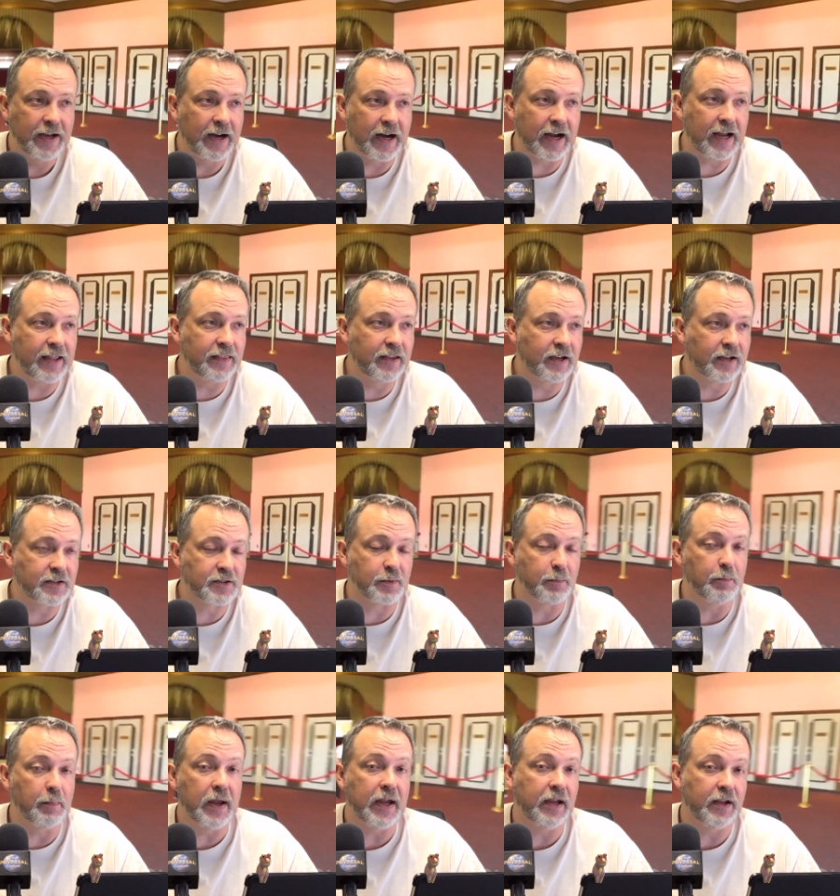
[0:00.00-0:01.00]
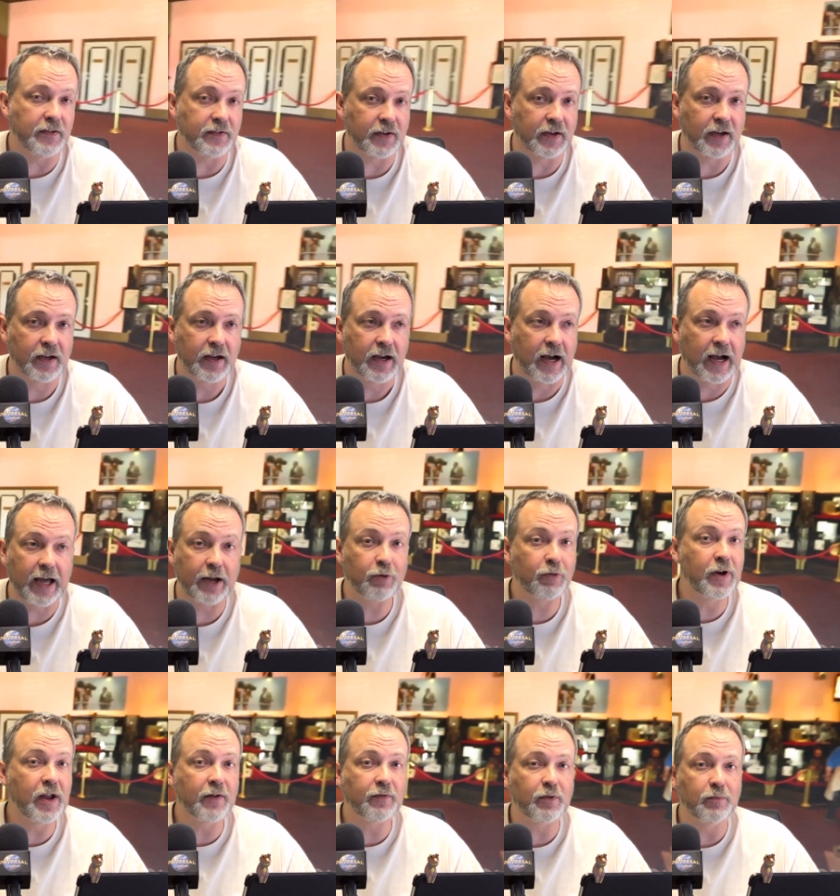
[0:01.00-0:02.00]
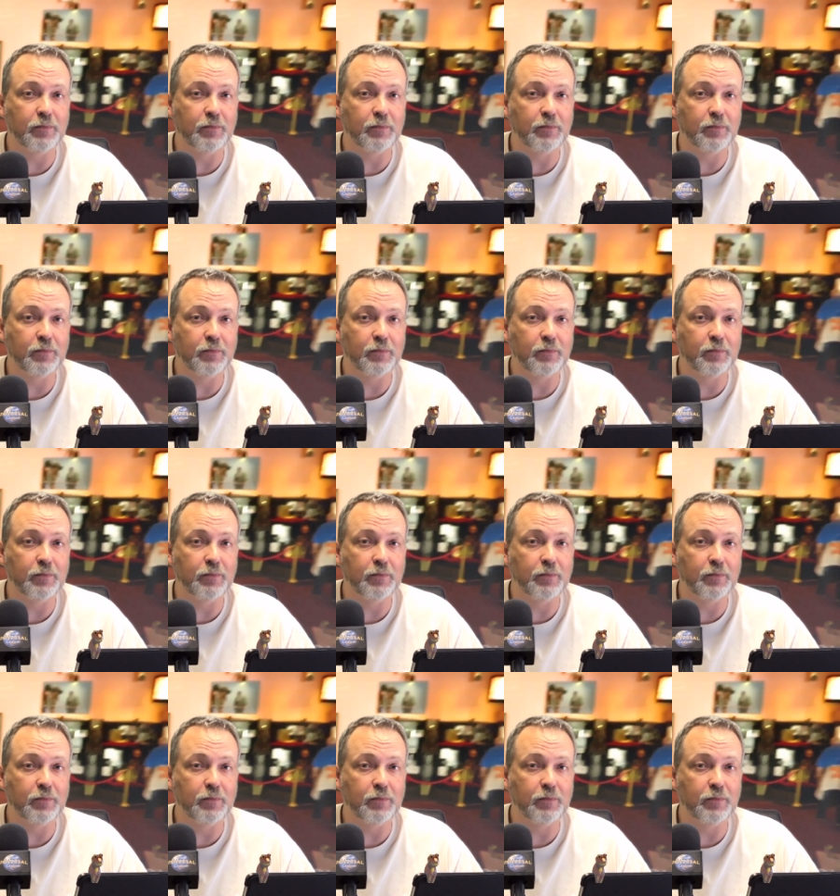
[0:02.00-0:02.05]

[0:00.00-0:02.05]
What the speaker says: I think it's amazing. I don't ever